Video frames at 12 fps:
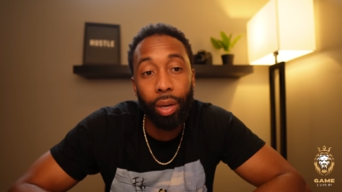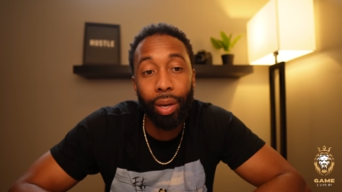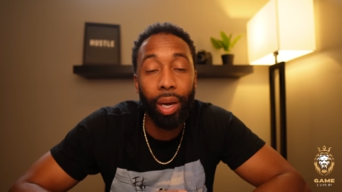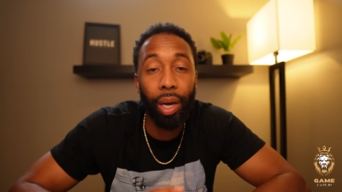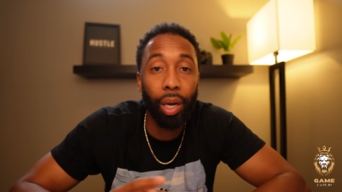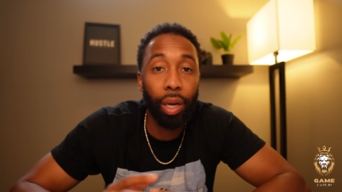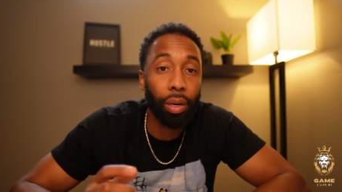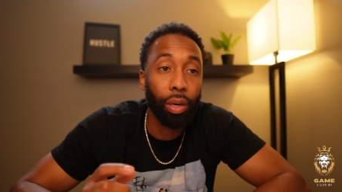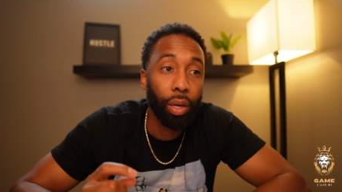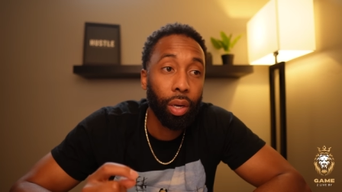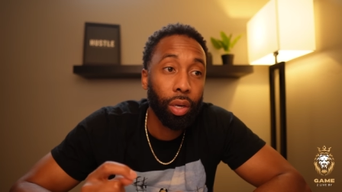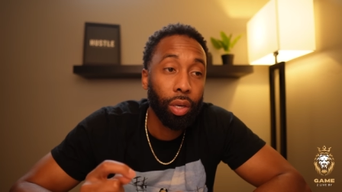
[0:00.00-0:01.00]
And
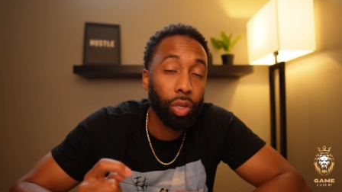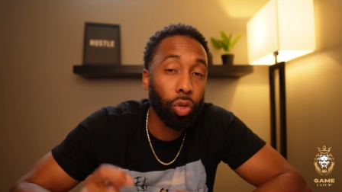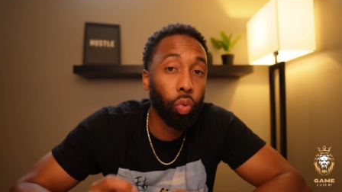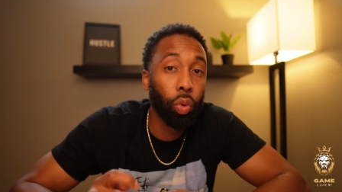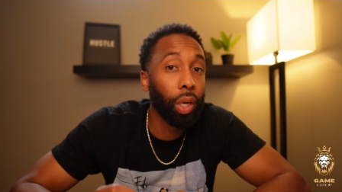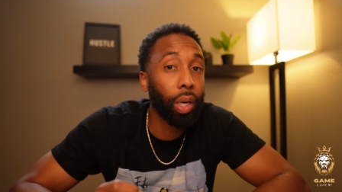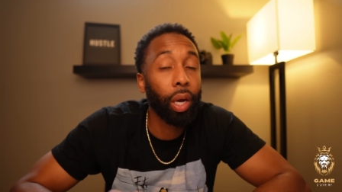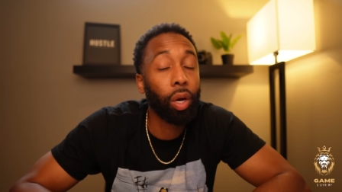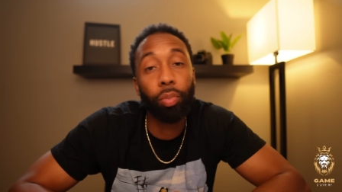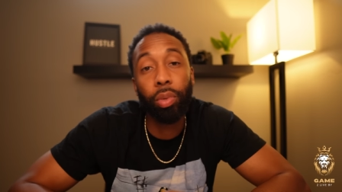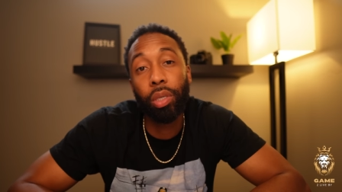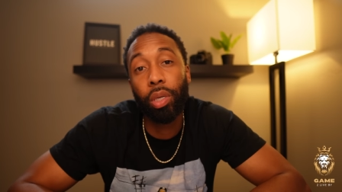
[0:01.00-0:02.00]
you really ain't
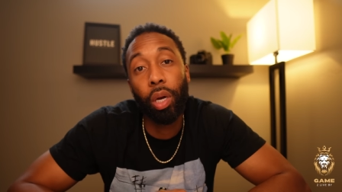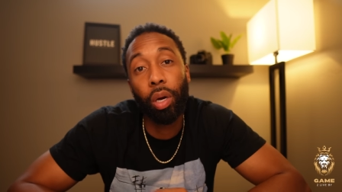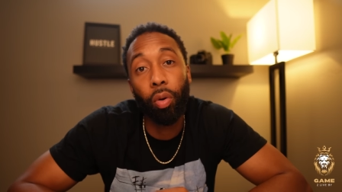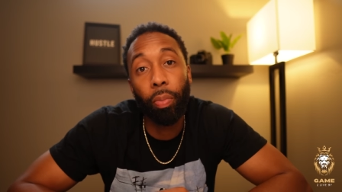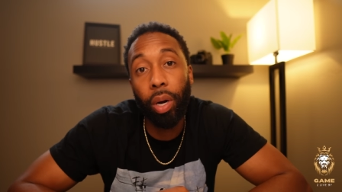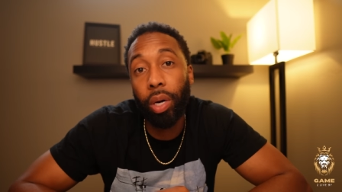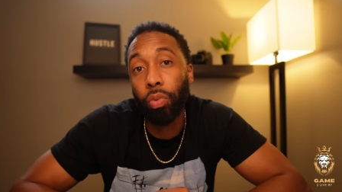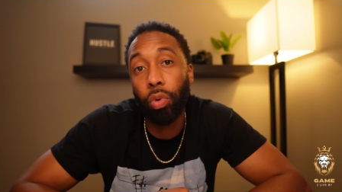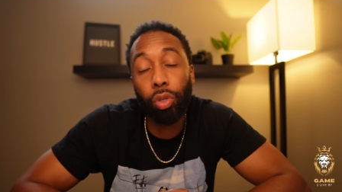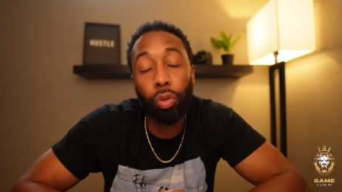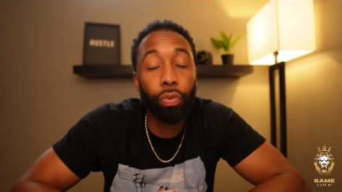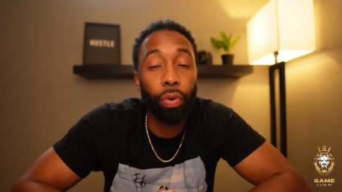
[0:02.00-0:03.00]
gonna be seeing no money
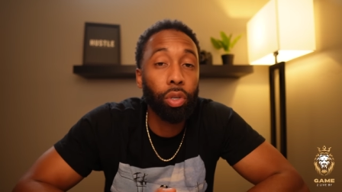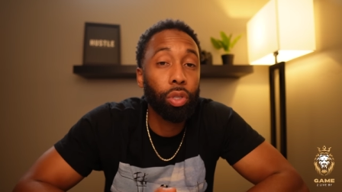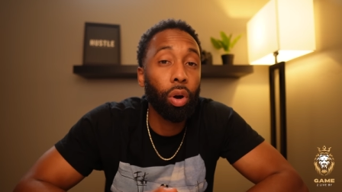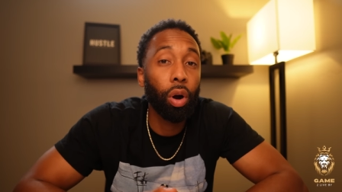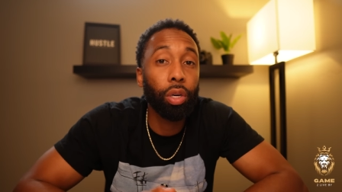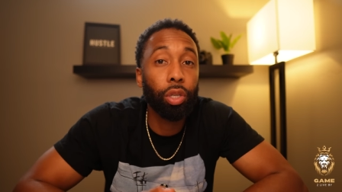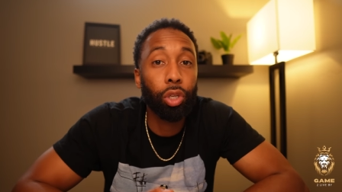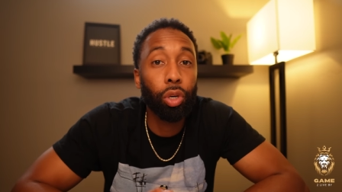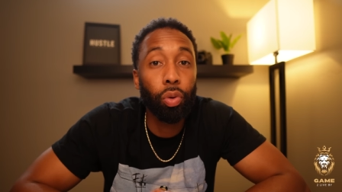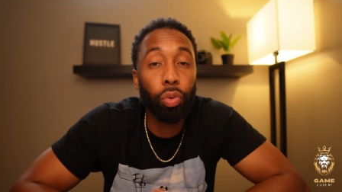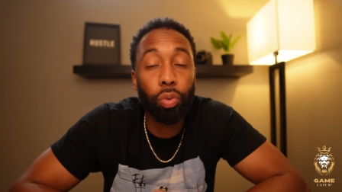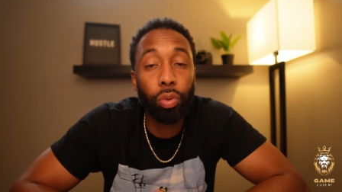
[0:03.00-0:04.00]
once you first start
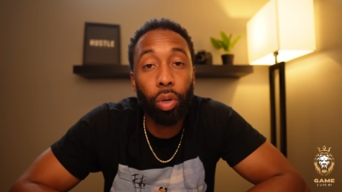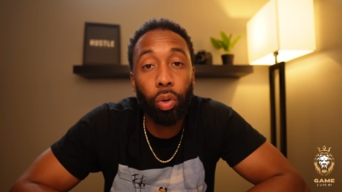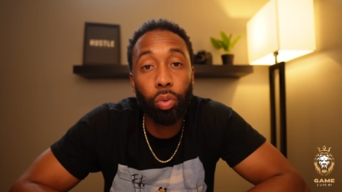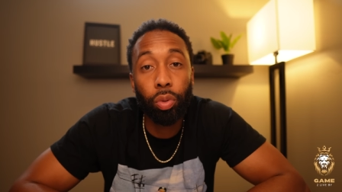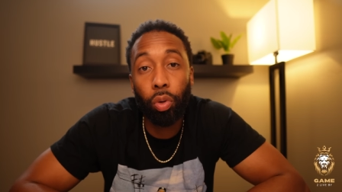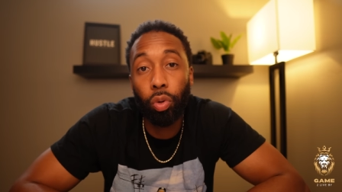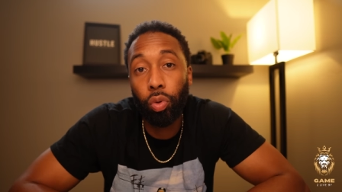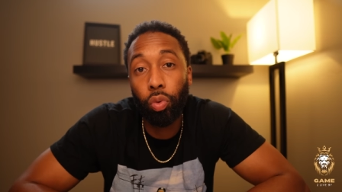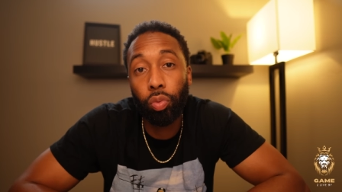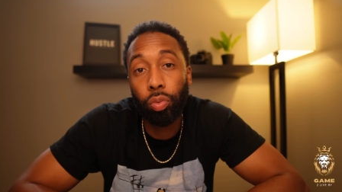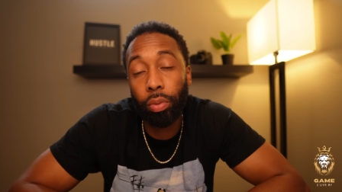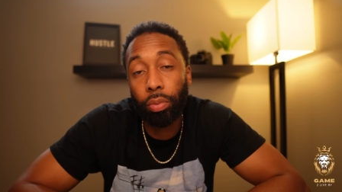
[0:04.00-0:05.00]
your your your
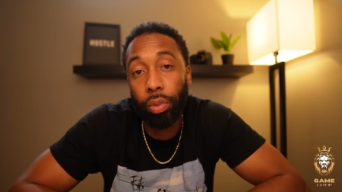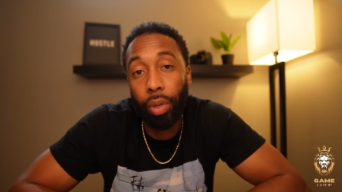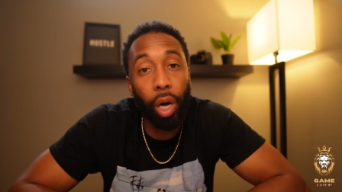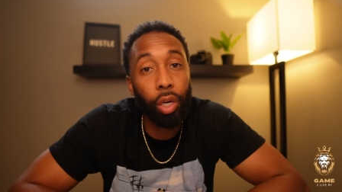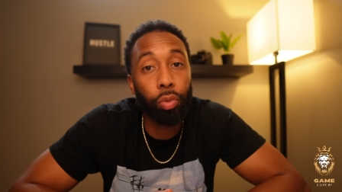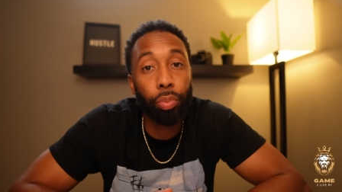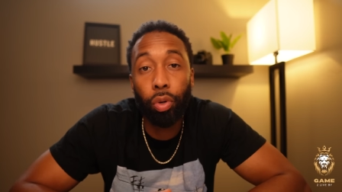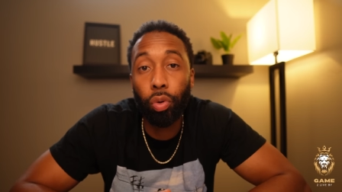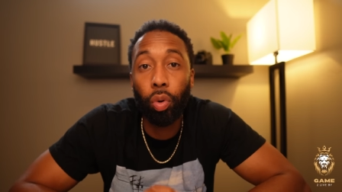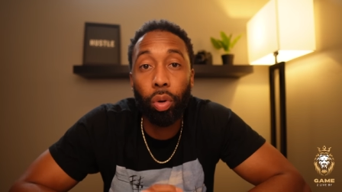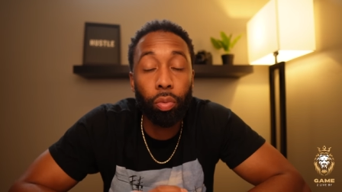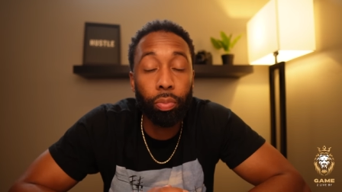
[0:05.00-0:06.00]
new
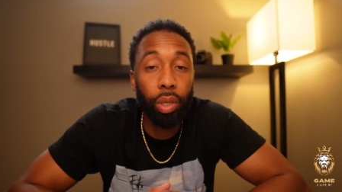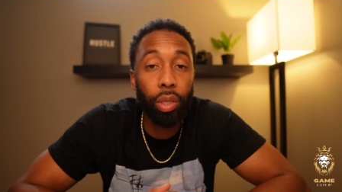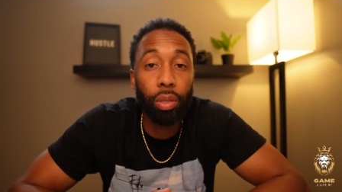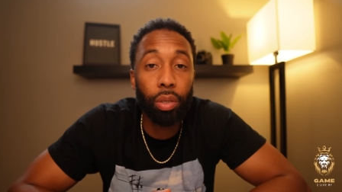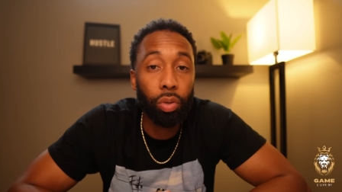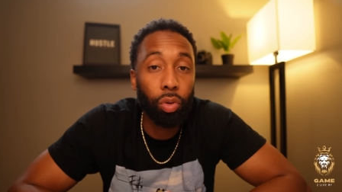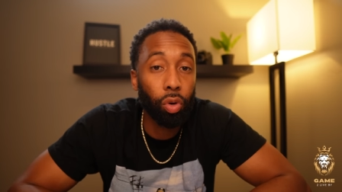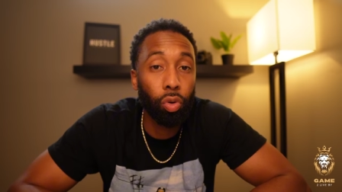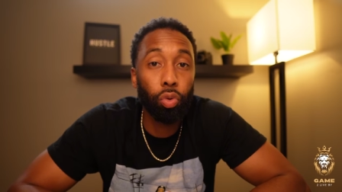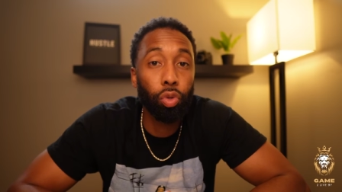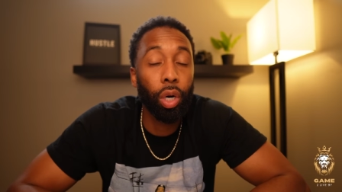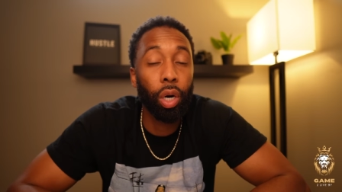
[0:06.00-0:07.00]
entrepreneurial business or your
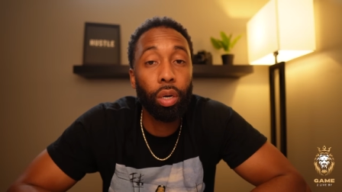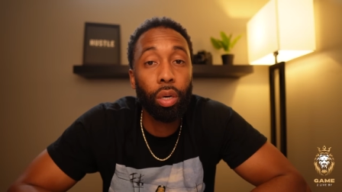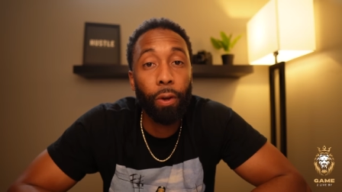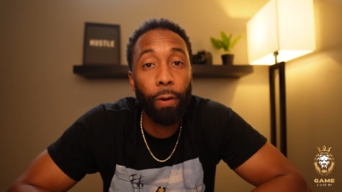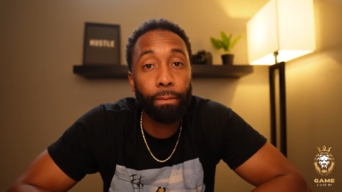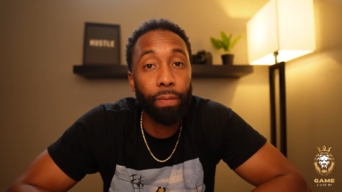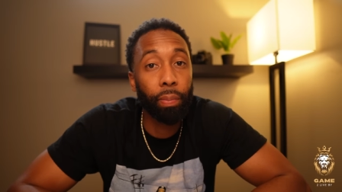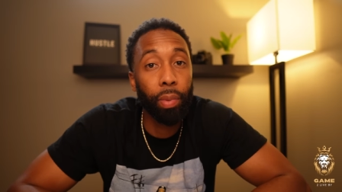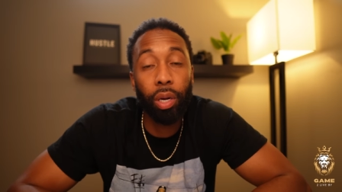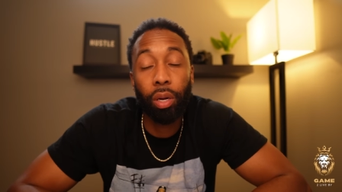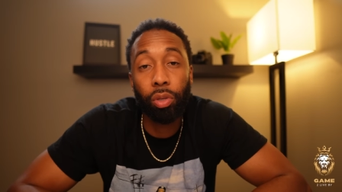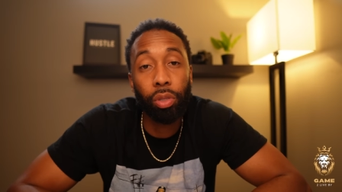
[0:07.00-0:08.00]
new journey. The
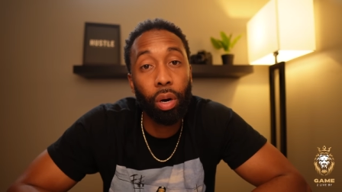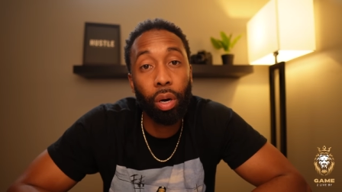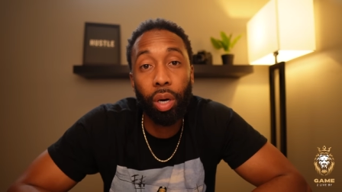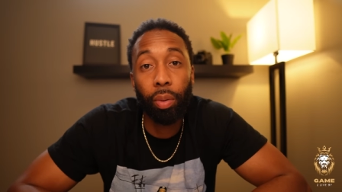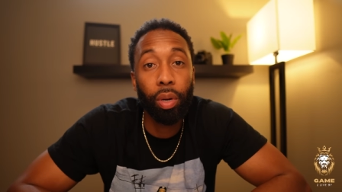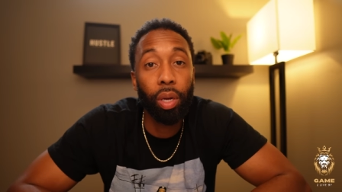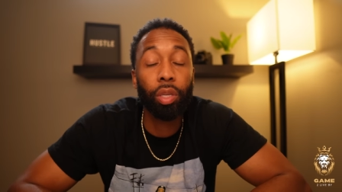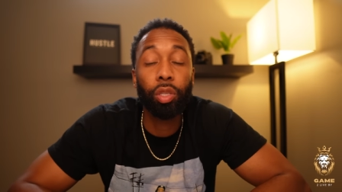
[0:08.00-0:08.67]
money don't start coming in.